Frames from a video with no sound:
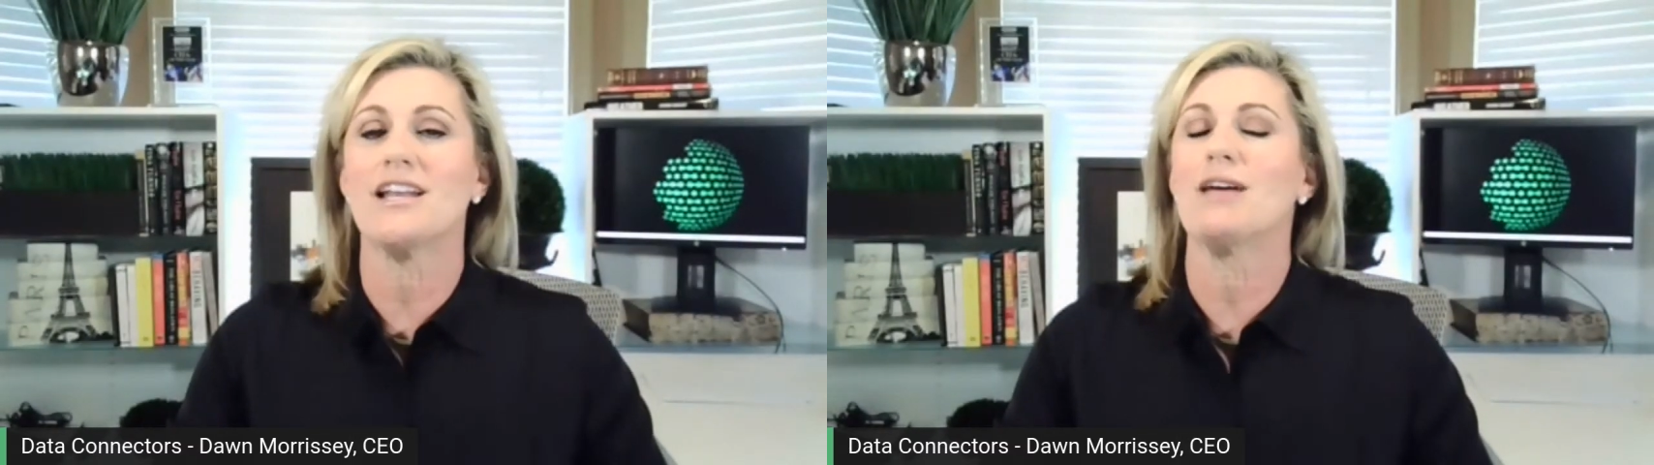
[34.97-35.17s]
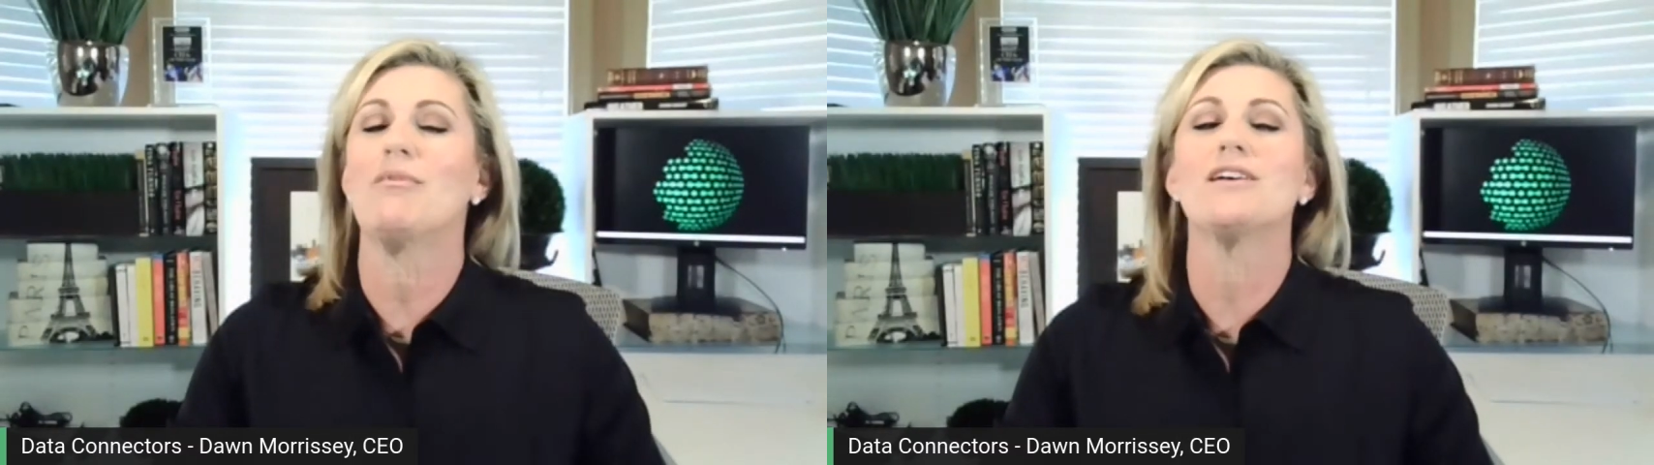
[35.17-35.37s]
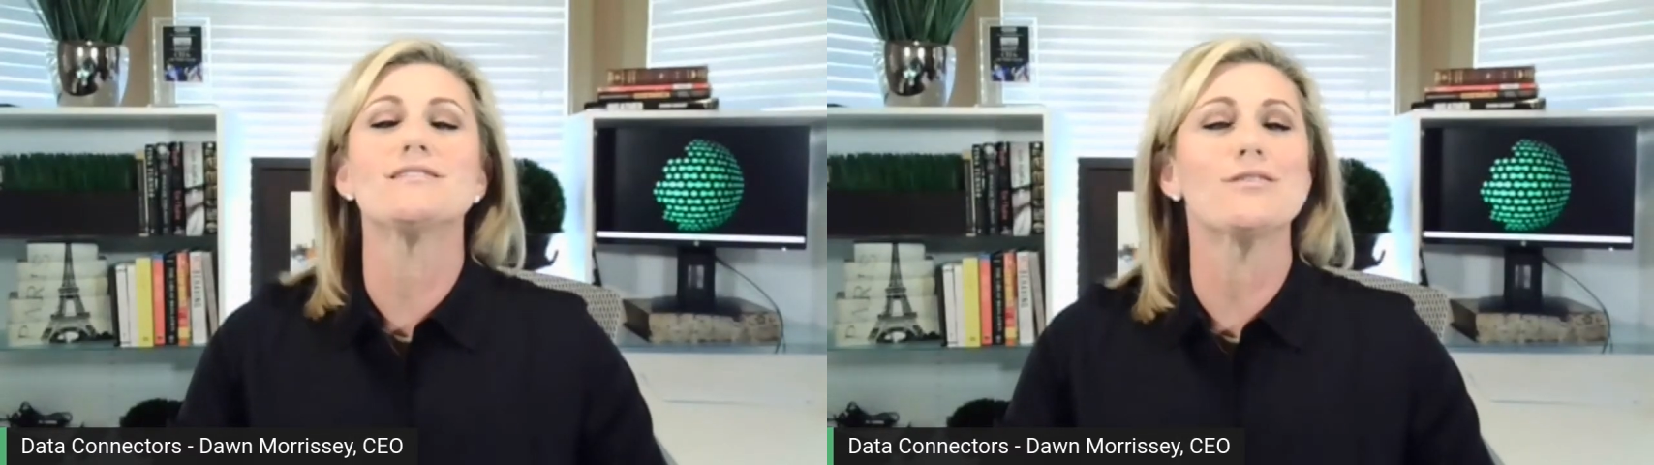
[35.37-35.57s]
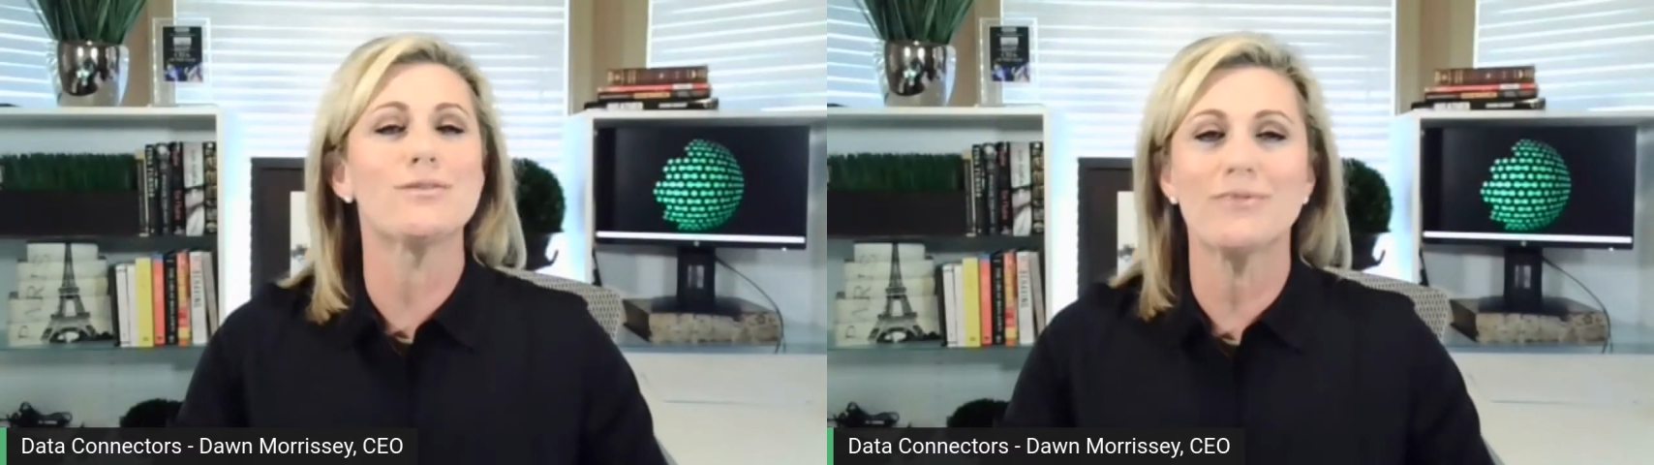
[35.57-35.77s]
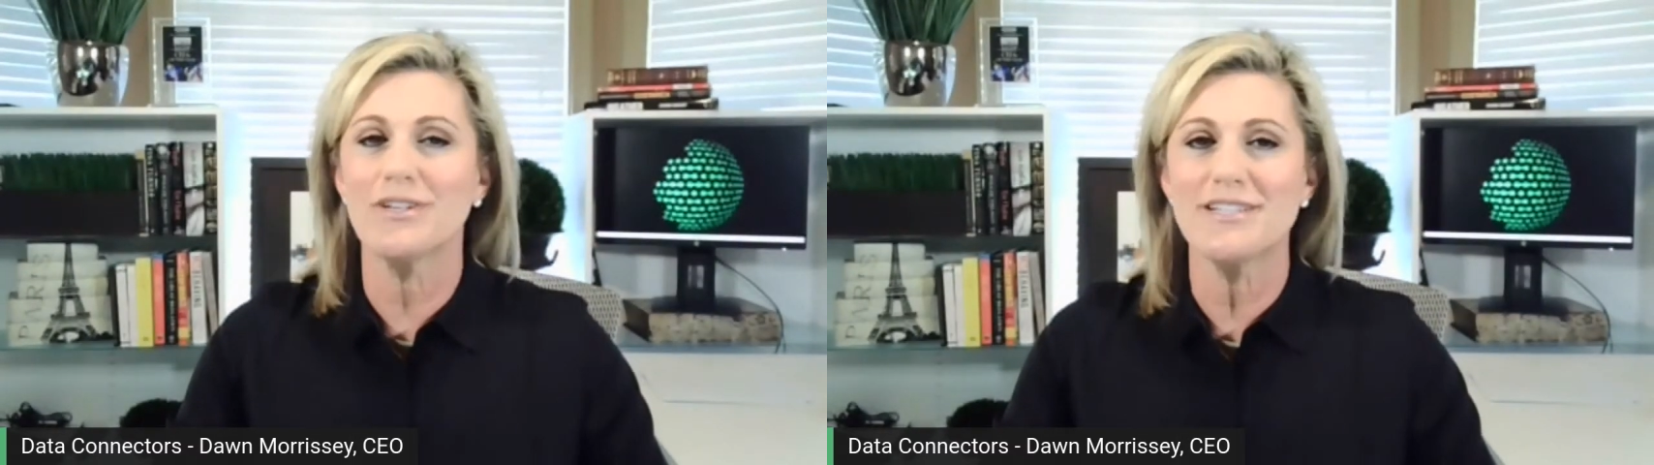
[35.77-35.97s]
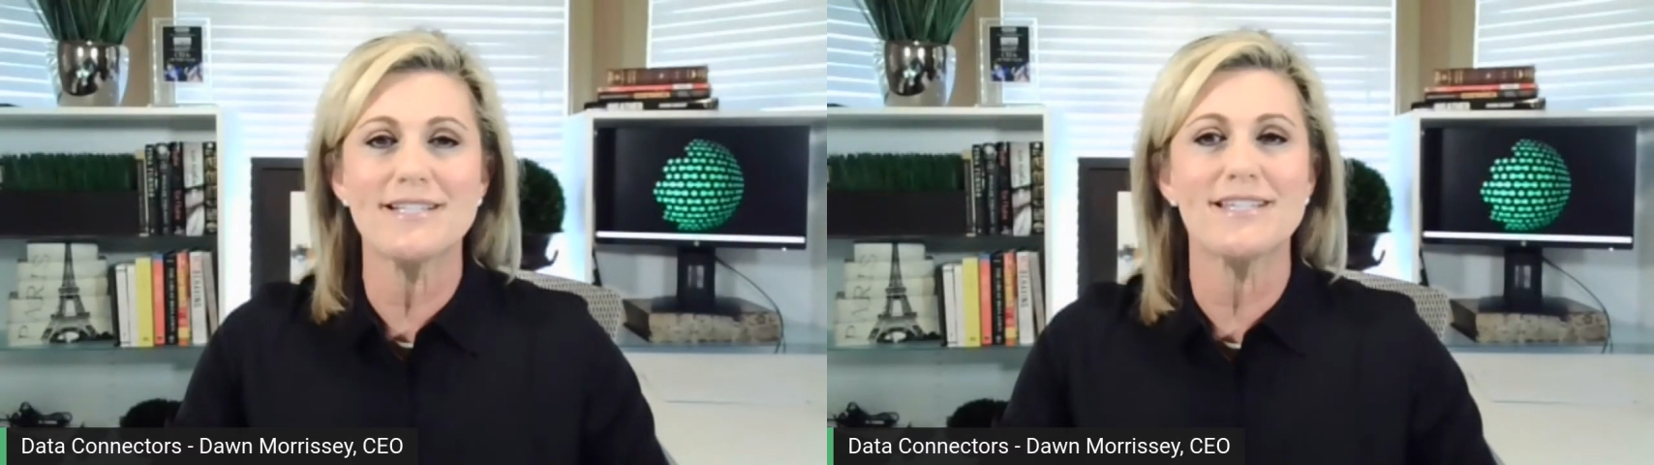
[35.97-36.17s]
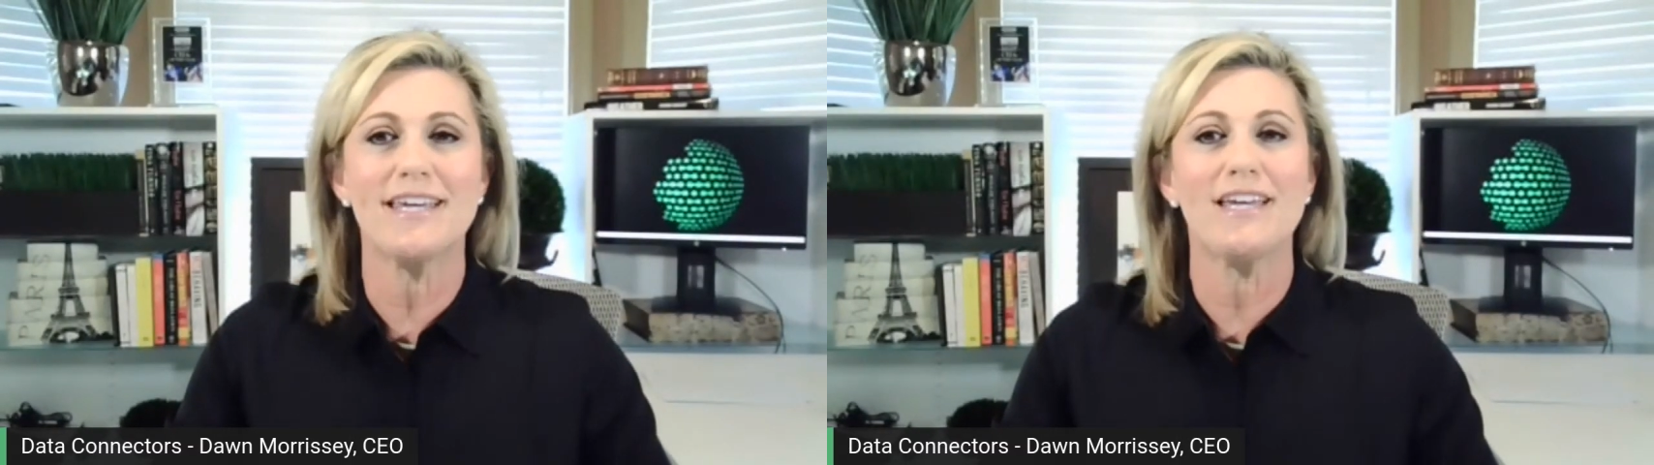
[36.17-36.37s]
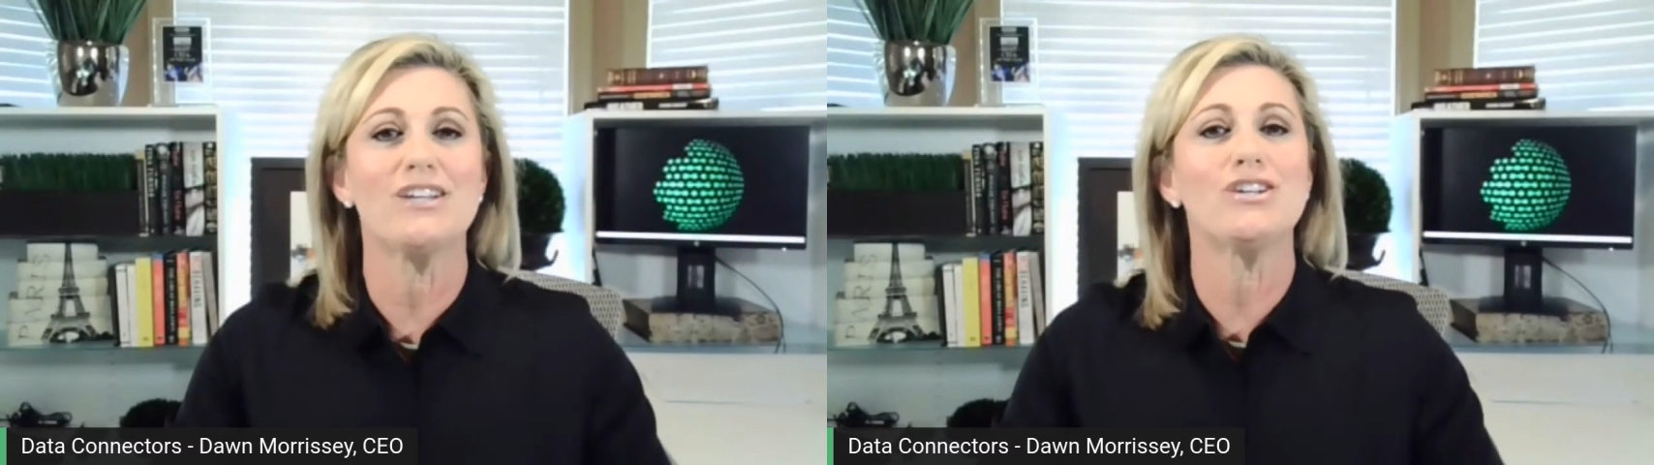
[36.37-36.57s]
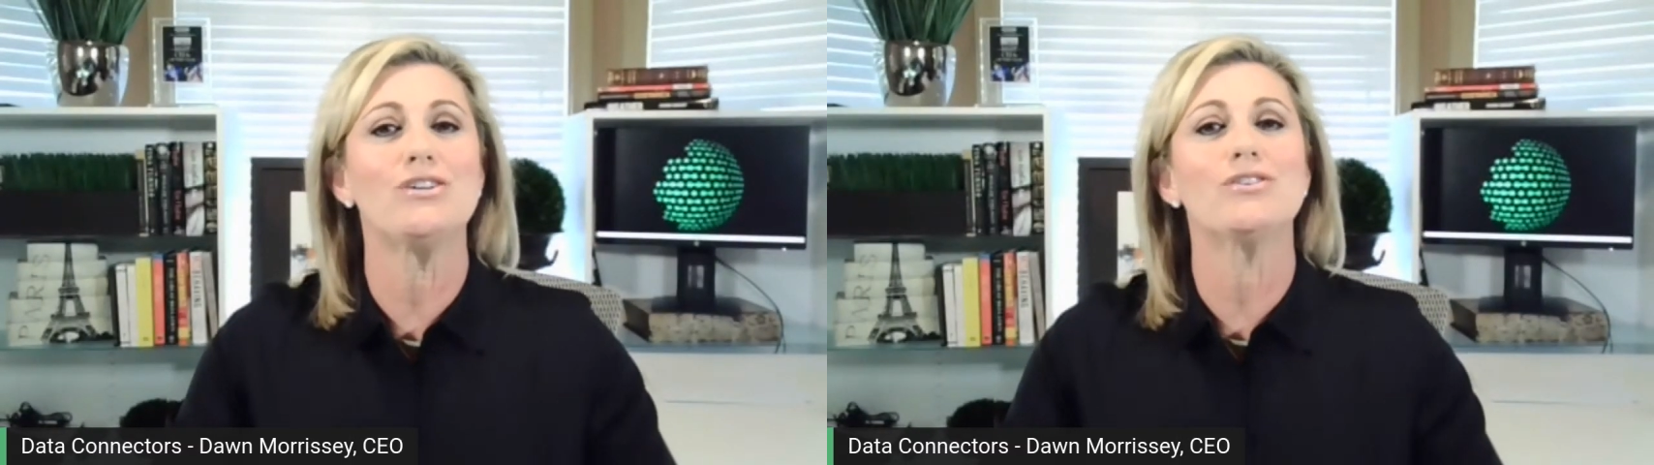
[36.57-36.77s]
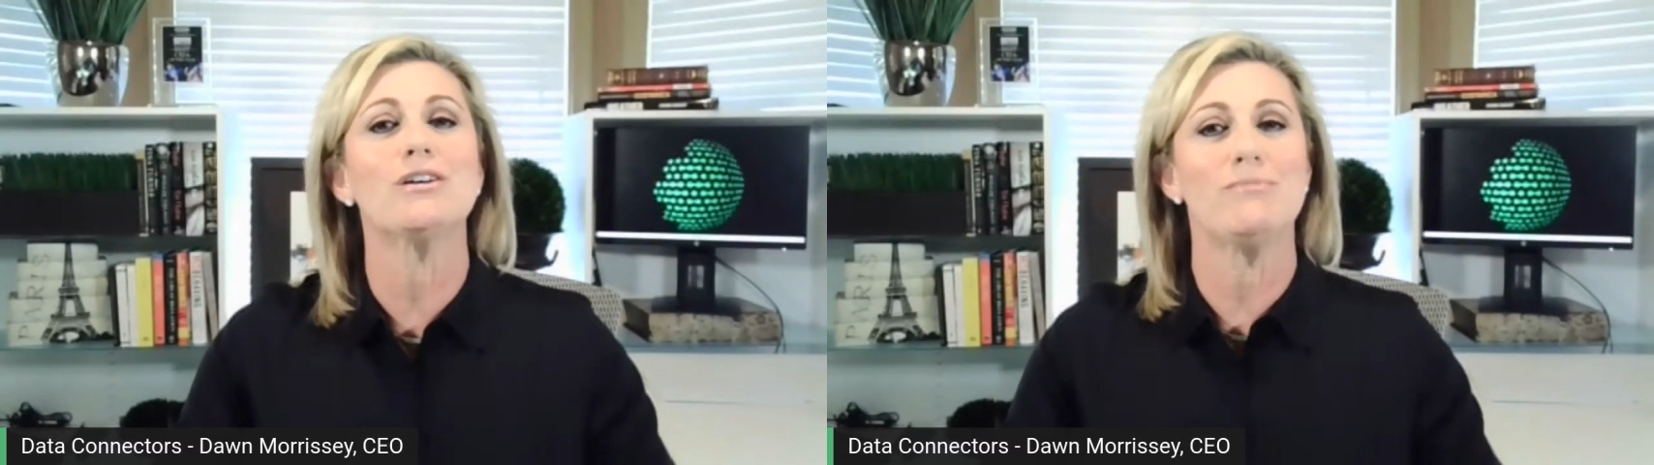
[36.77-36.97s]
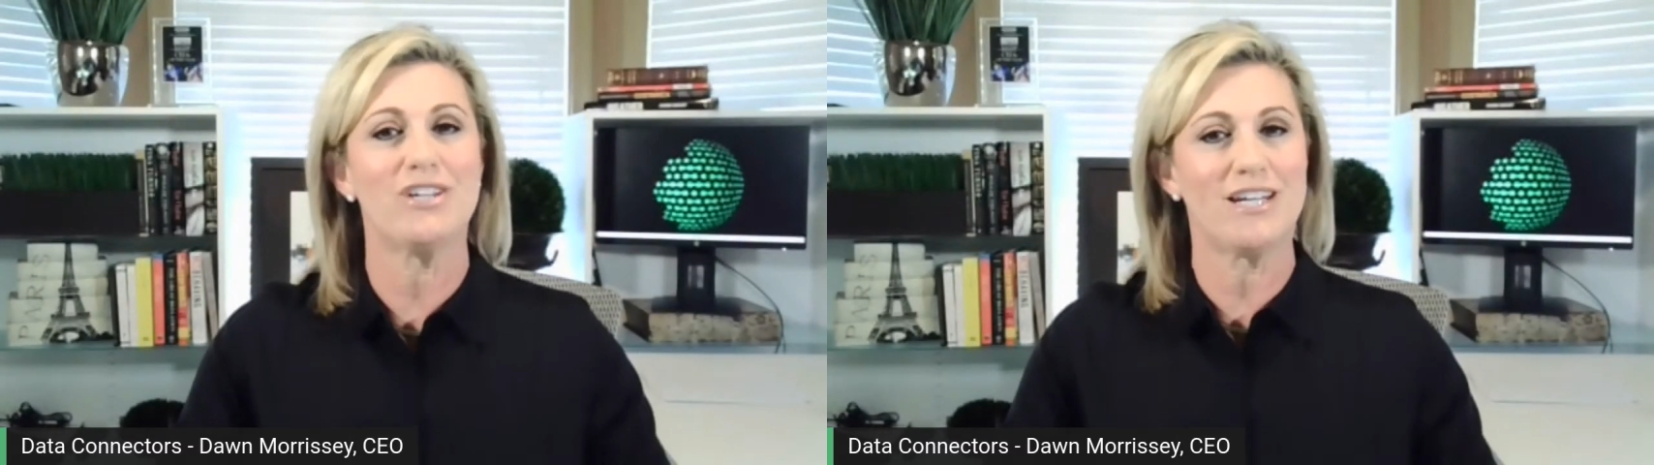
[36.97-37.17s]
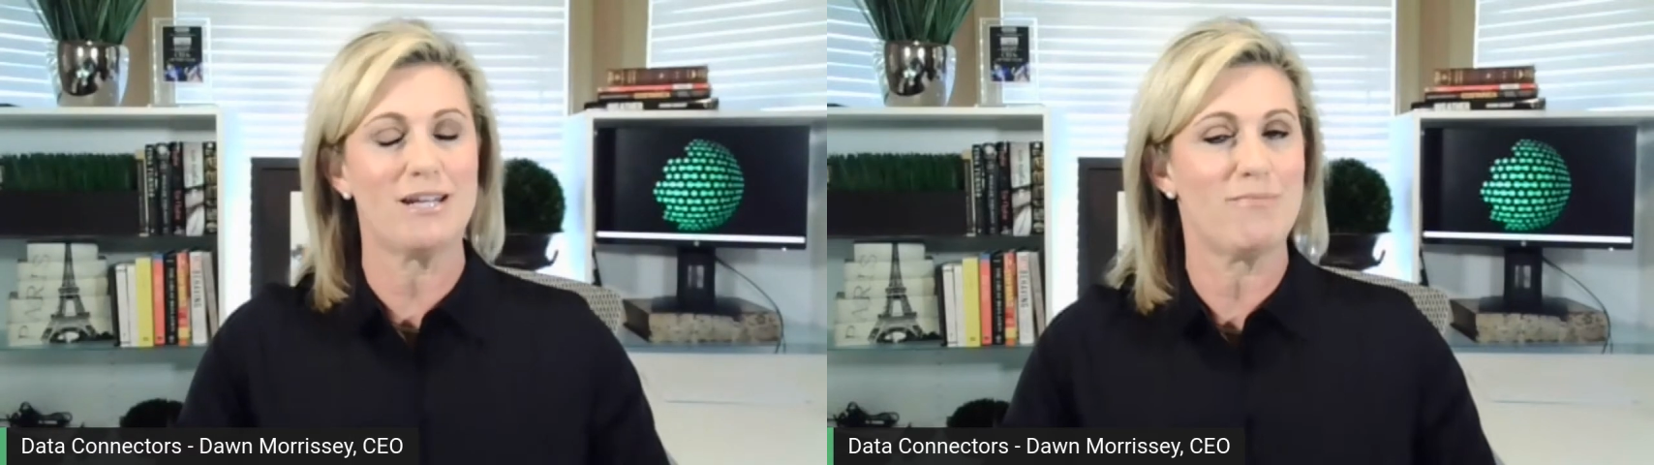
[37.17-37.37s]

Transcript: and I'm also thrilled to see new community